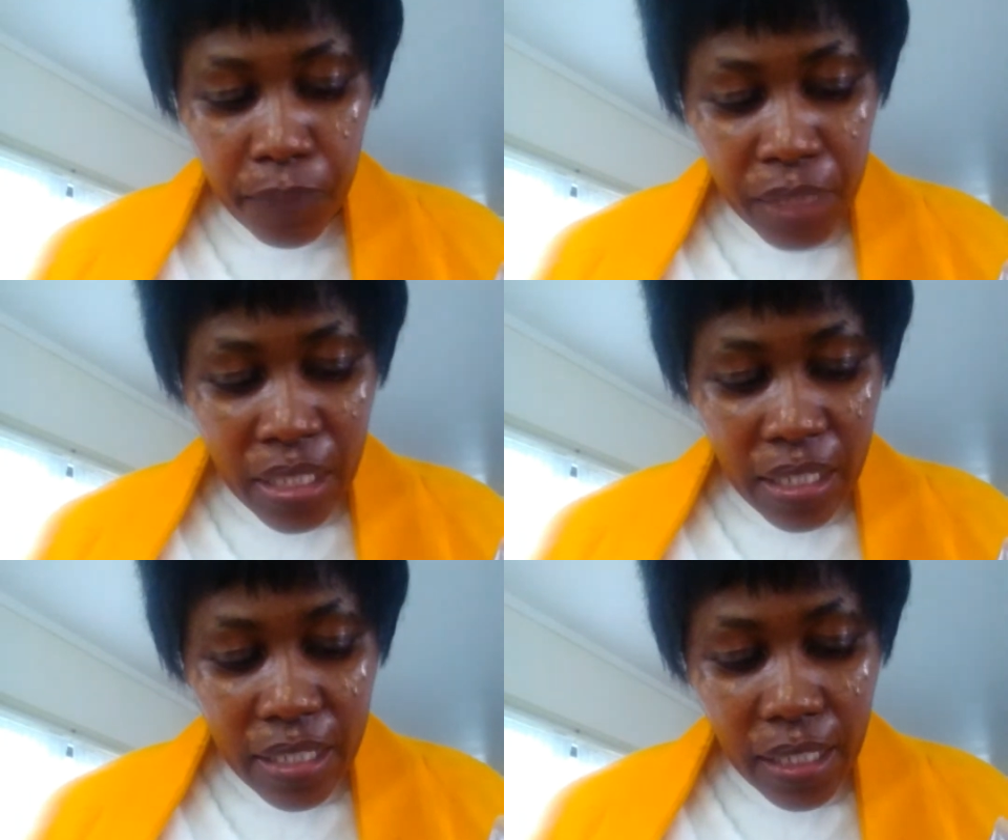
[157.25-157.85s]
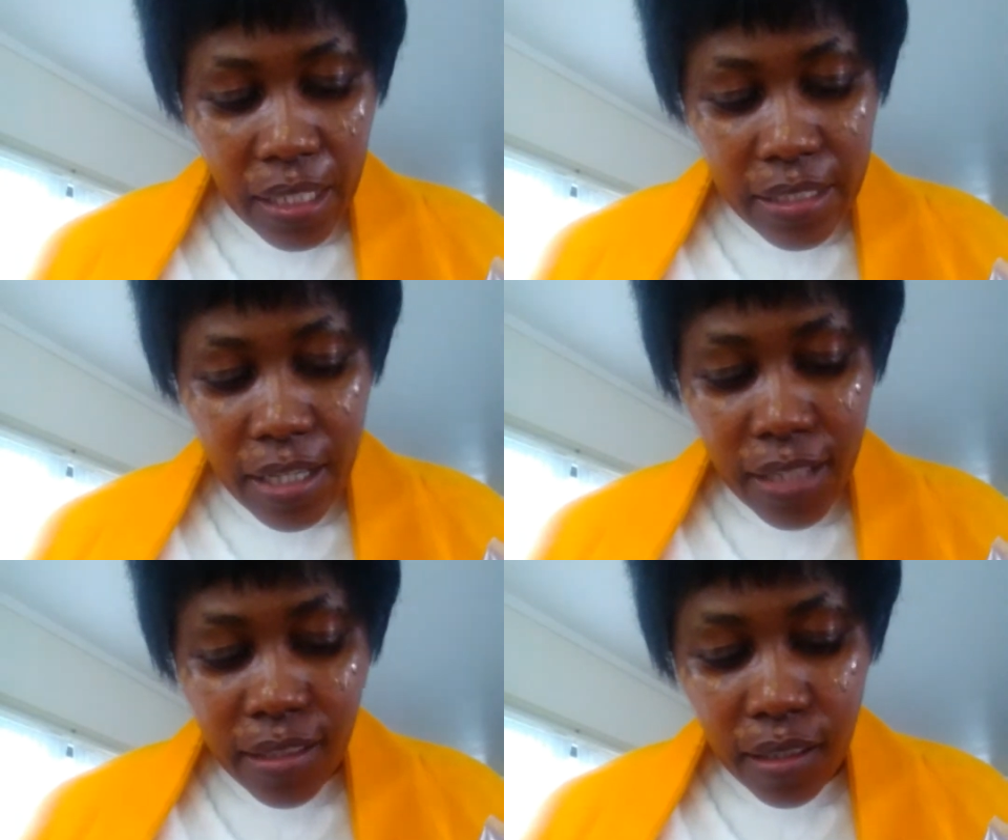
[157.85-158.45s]
And I got
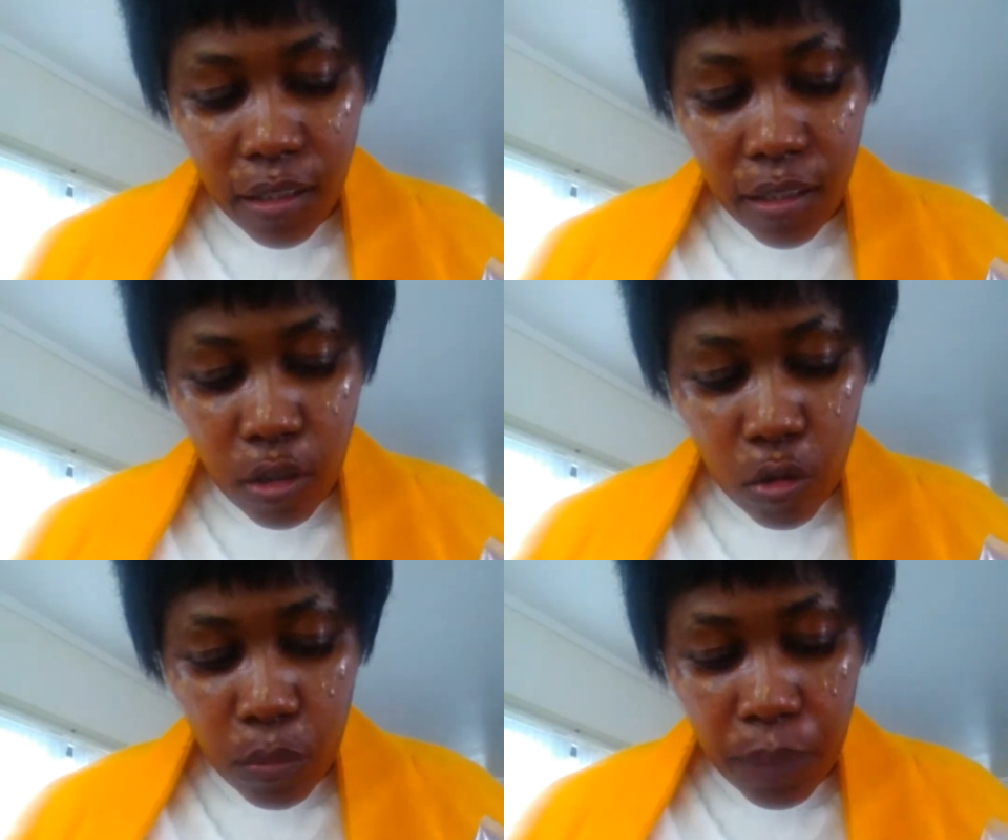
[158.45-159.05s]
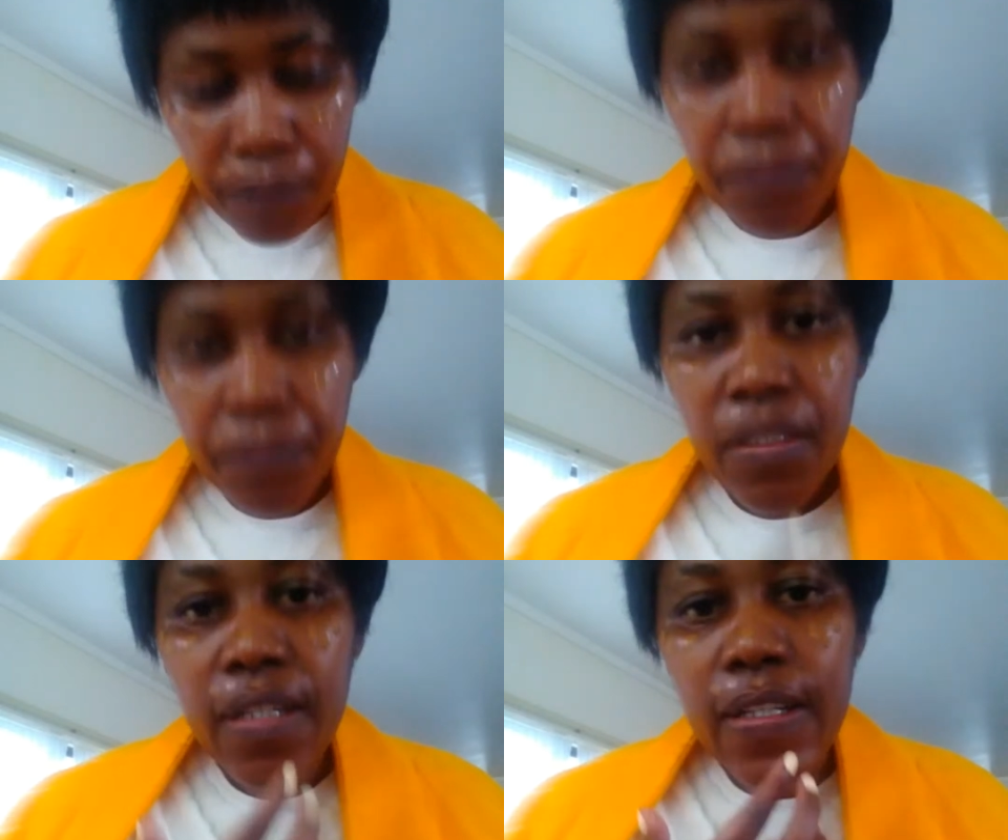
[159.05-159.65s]
home
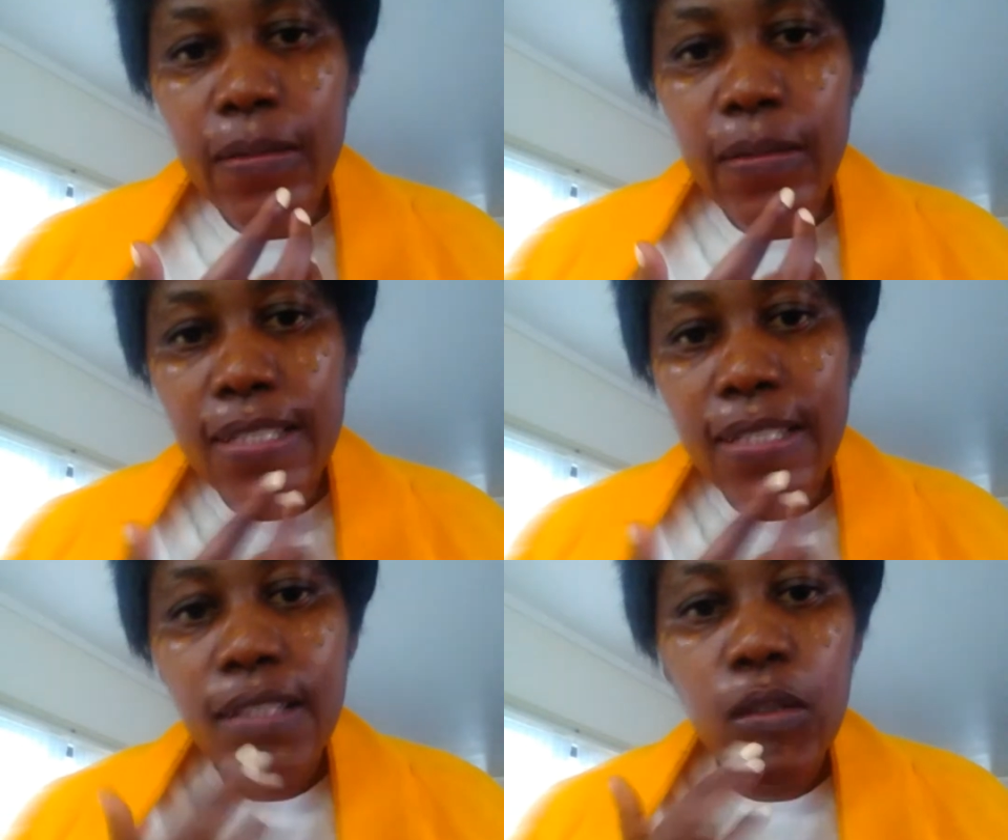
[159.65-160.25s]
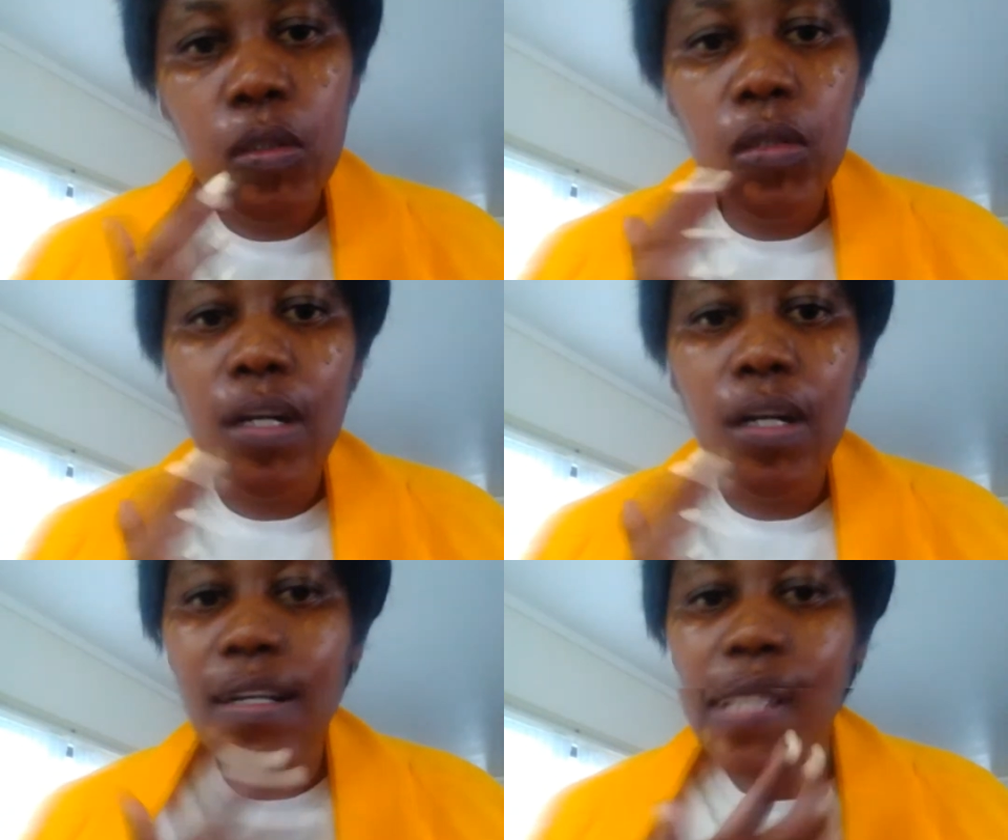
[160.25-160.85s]
and I was sitting also on
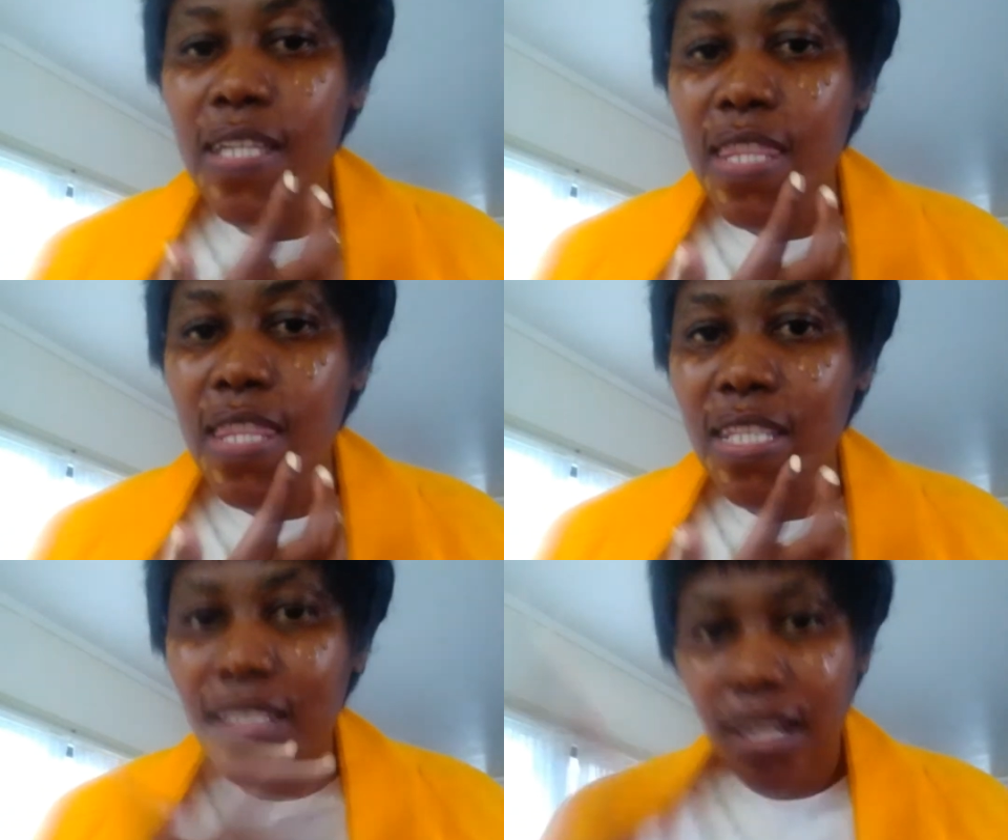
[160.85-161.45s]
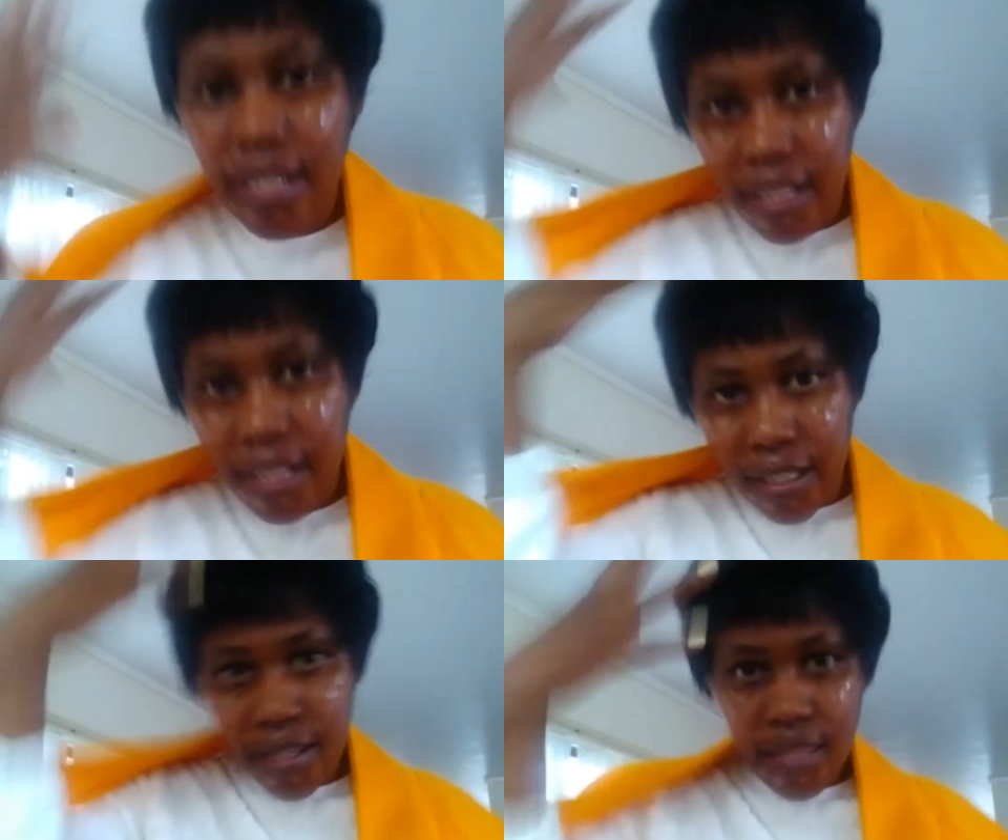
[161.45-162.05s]
in the sun, and I had the
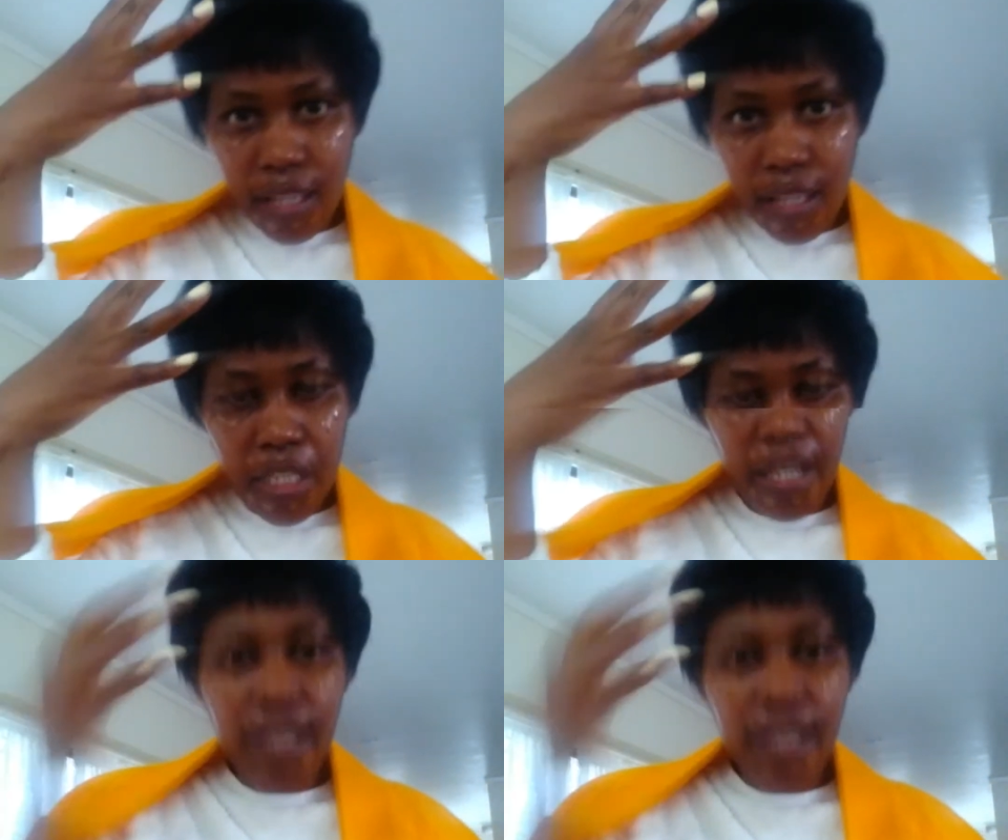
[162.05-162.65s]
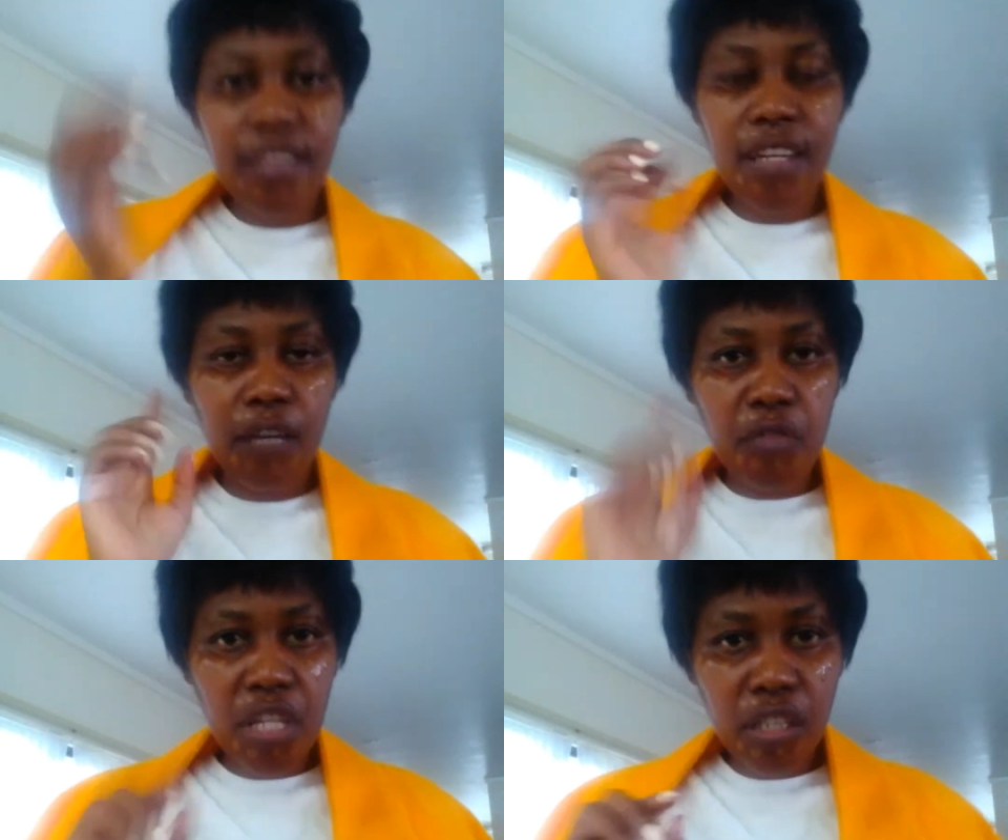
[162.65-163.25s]
lovely hat that I
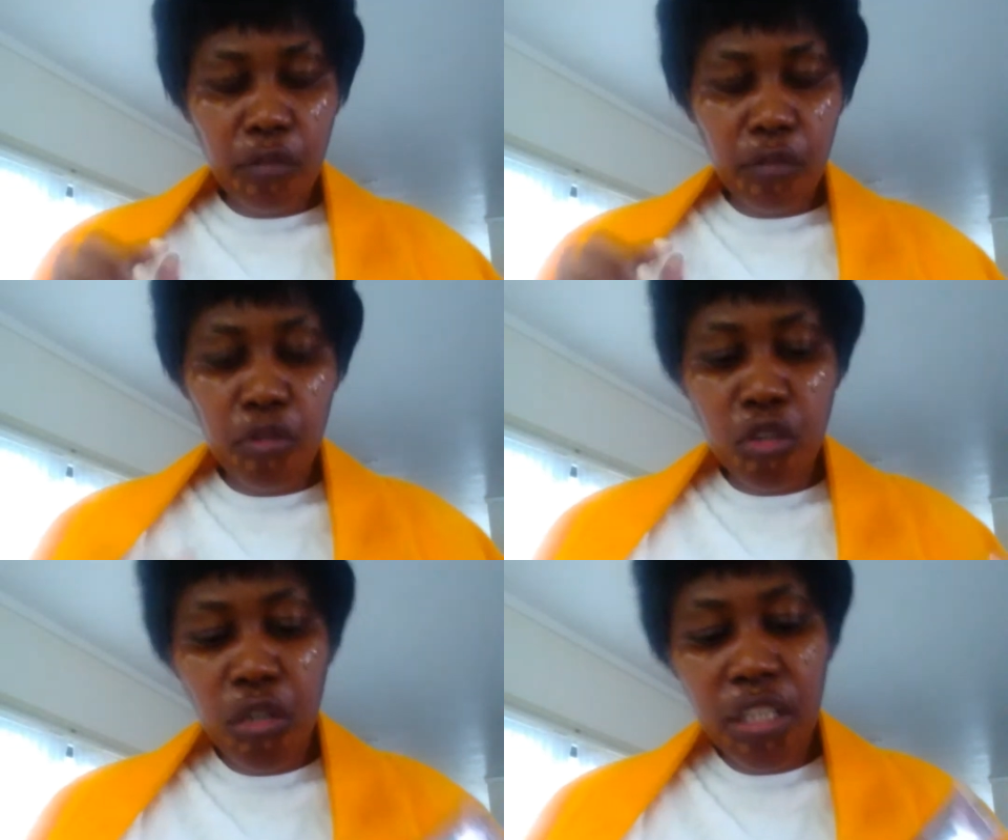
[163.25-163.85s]
thank you for joining.